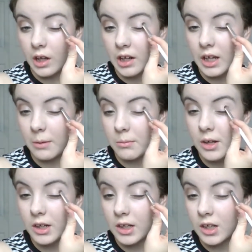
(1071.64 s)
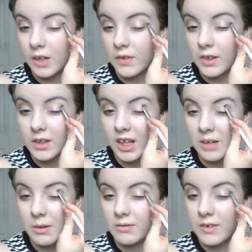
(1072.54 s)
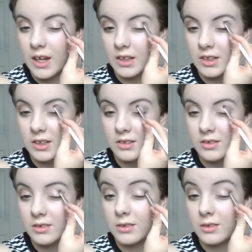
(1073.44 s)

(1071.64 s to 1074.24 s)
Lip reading: And I'm not good at this side of my face.